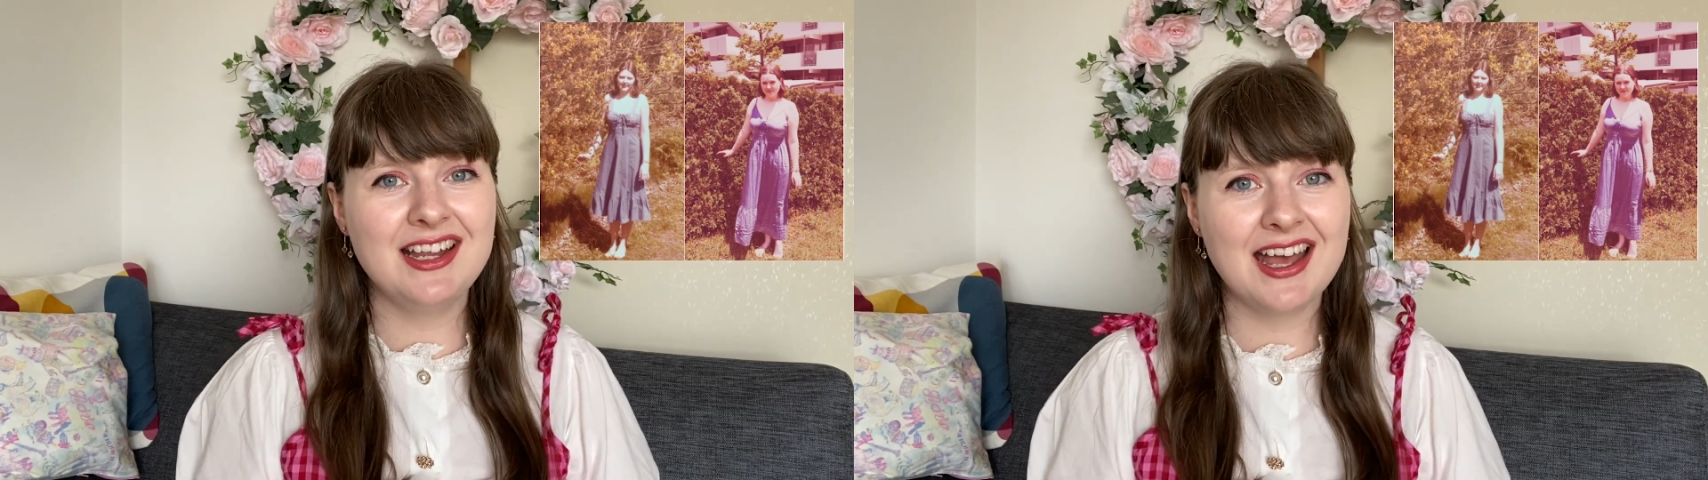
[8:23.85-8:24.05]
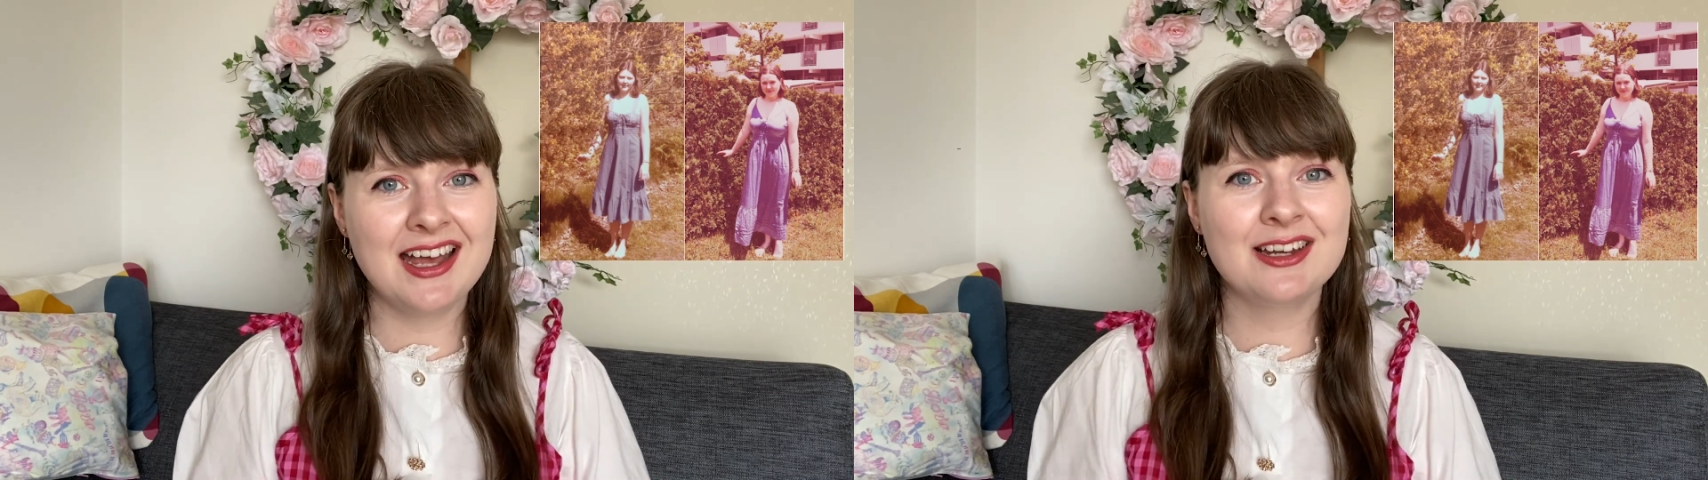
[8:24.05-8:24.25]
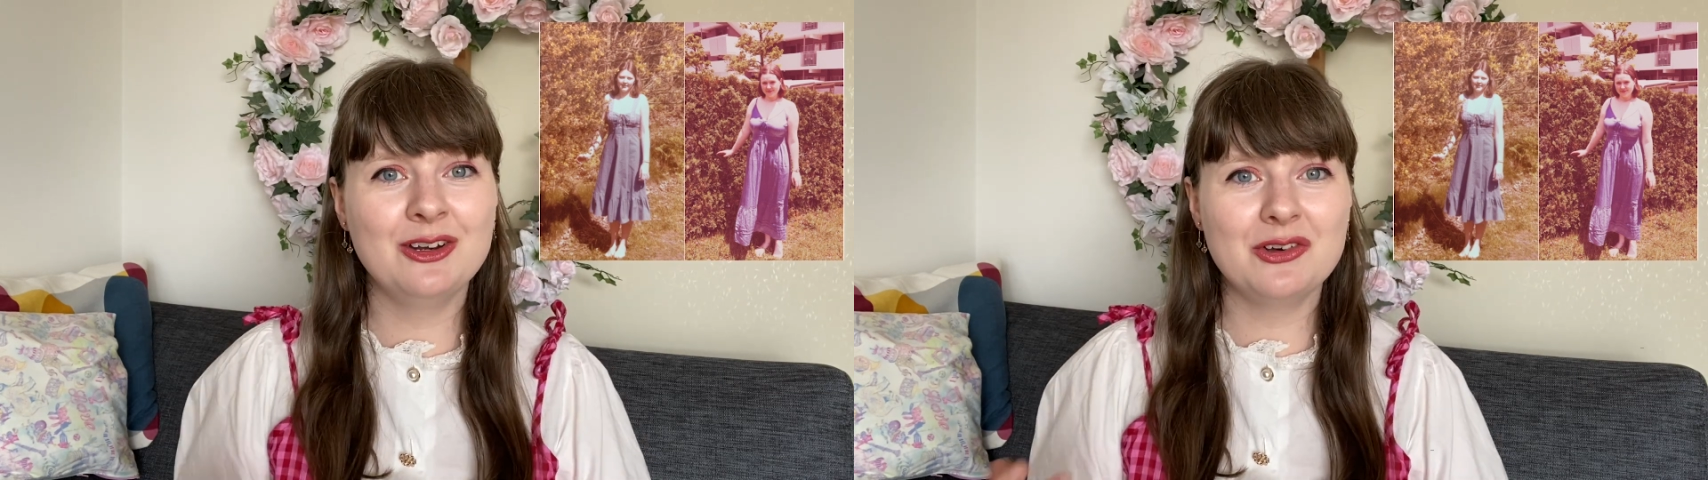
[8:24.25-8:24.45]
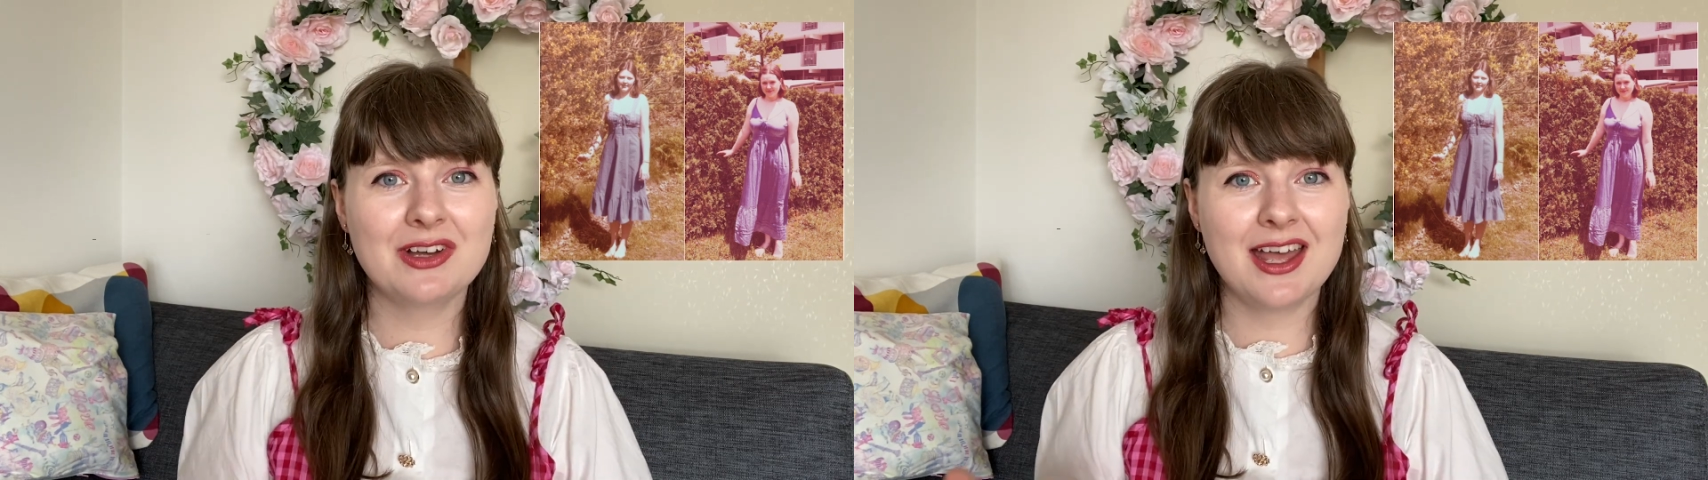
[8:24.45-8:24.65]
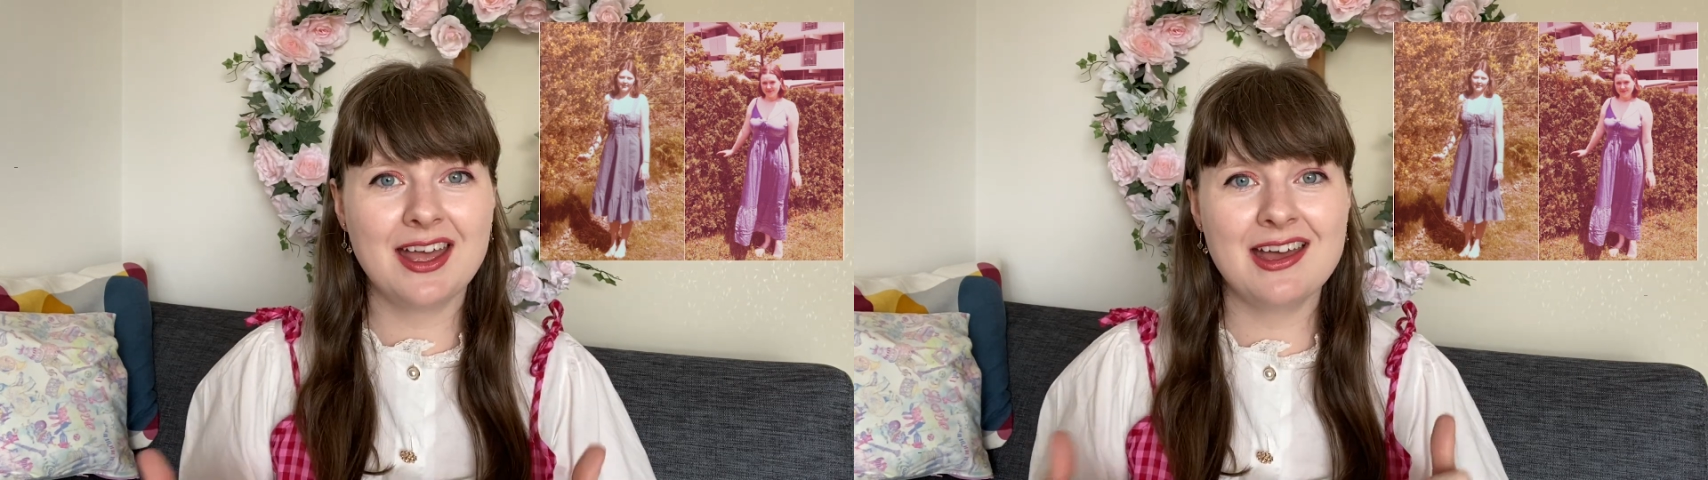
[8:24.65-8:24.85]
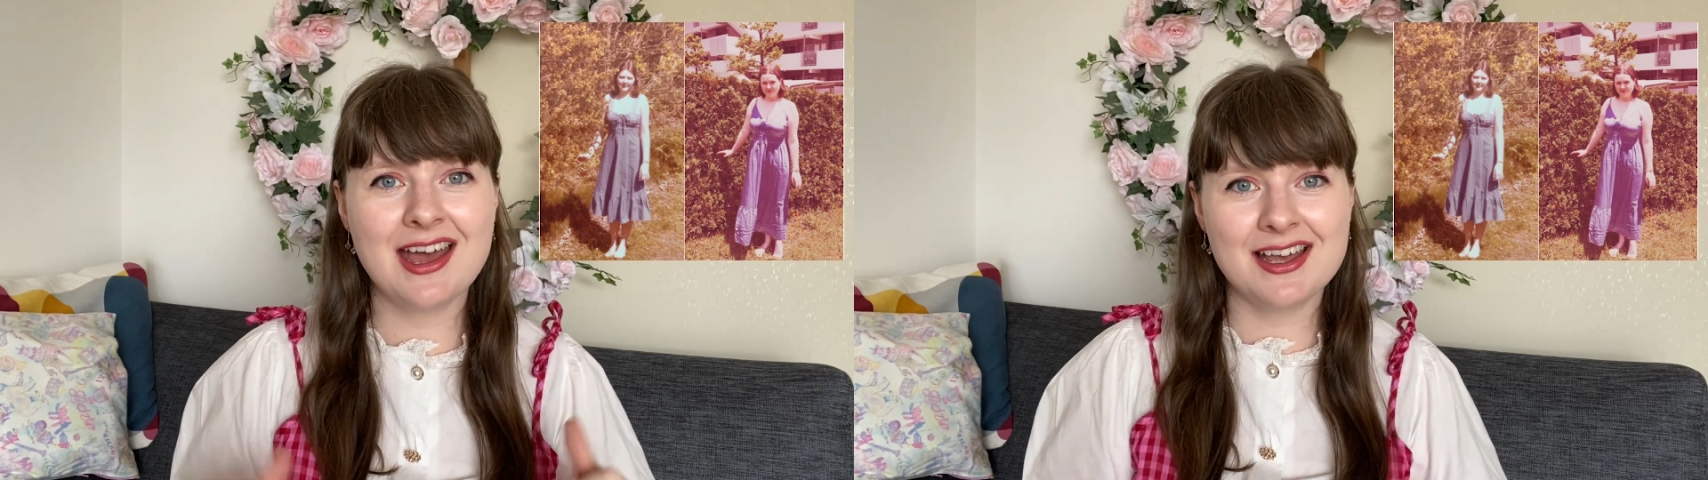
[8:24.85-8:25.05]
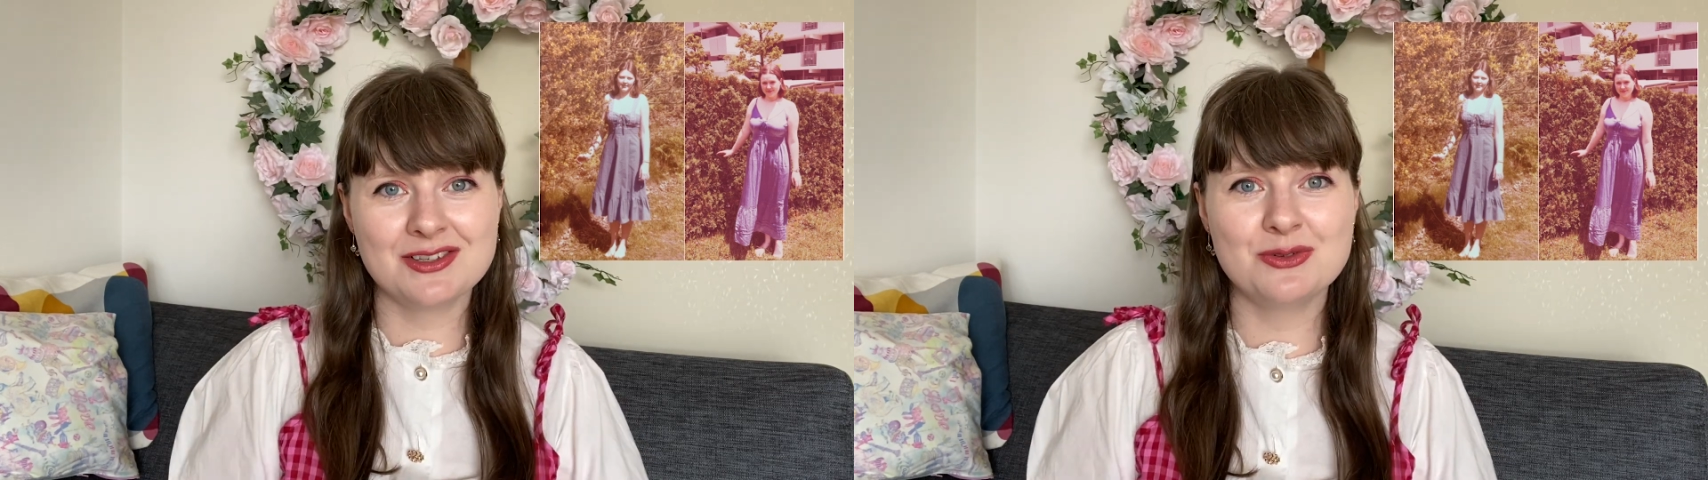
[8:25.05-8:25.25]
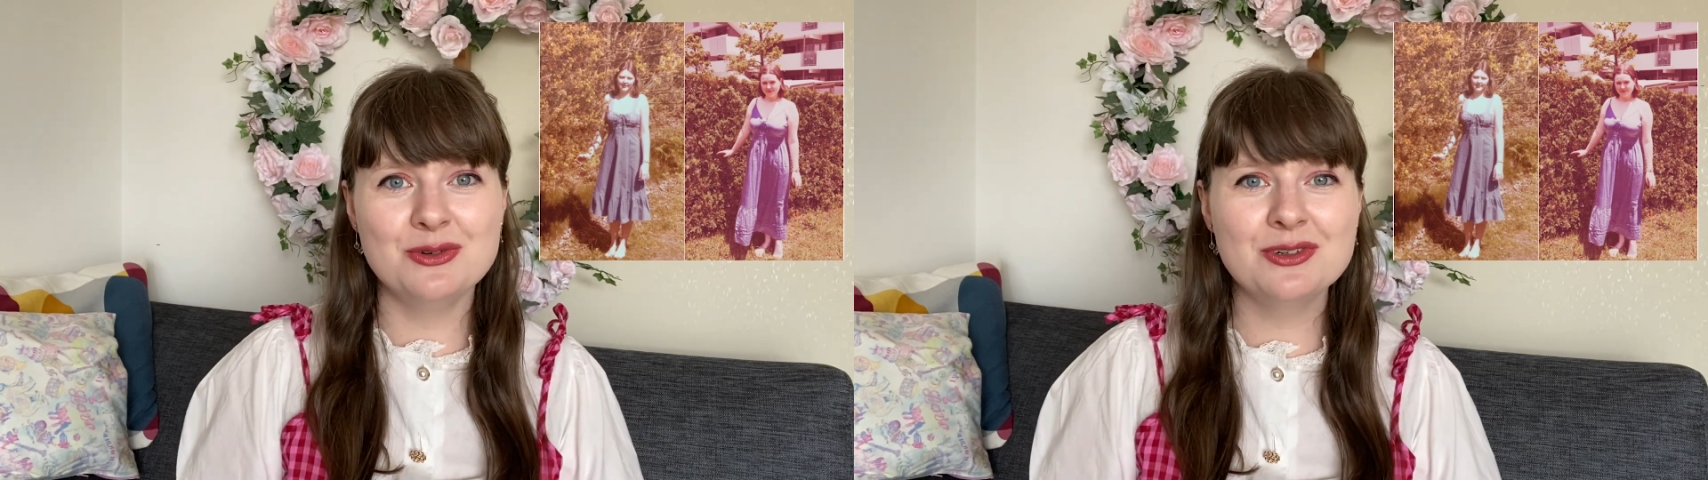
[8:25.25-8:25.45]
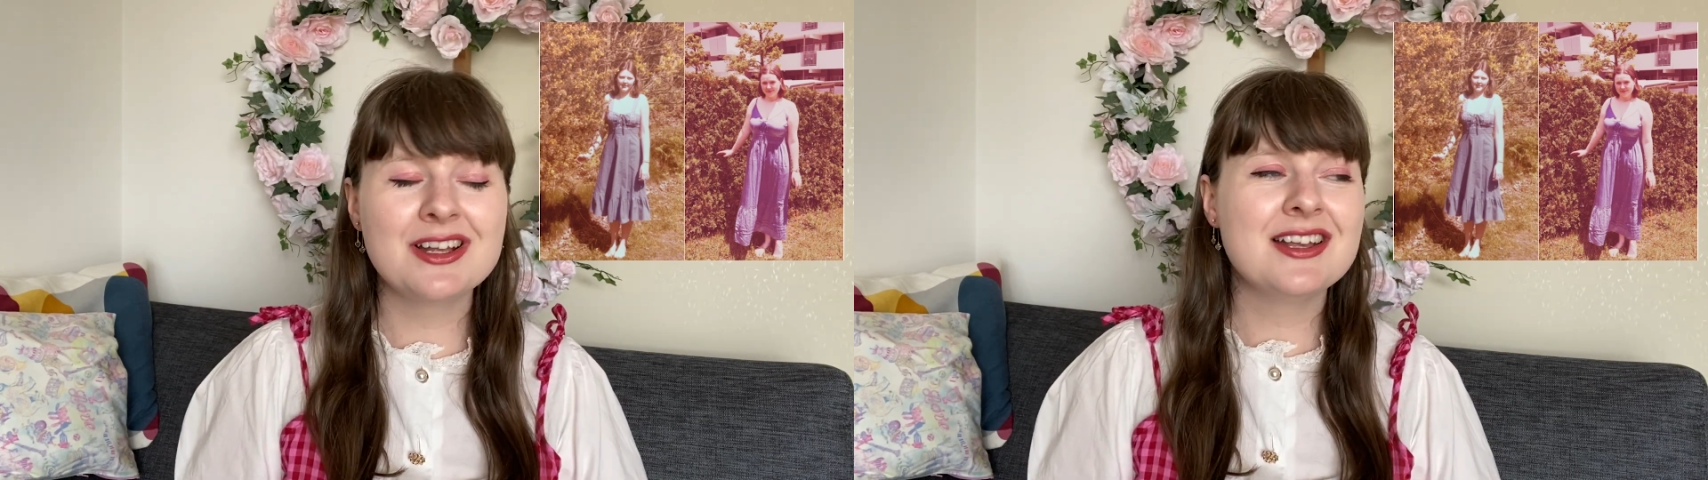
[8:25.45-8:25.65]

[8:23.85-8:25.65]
had long hair at all.